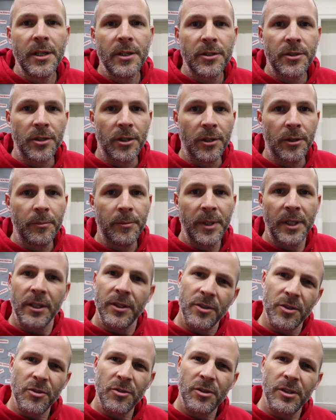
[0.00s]
So,
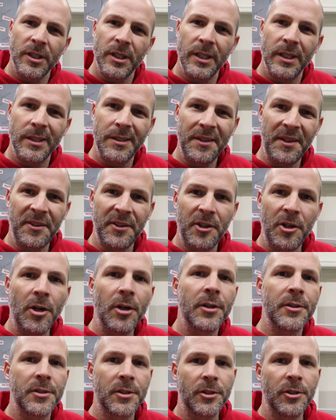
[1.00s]
because usually inside the
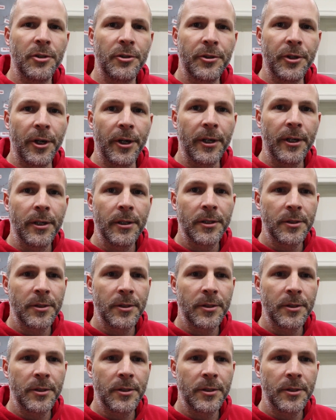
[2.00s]
car it's a little dark,